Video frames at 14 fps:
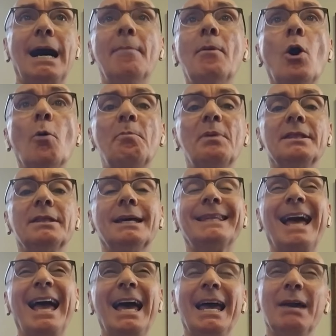I'm hoping
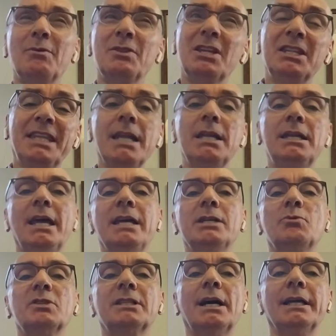that within 10
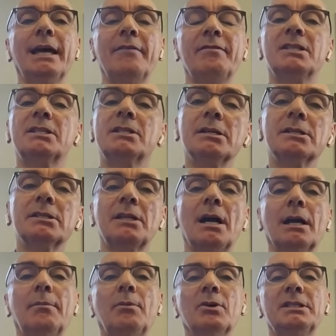days we start having serious
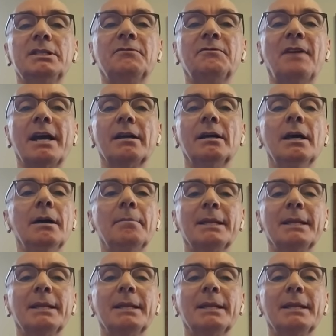talk about ceasefire.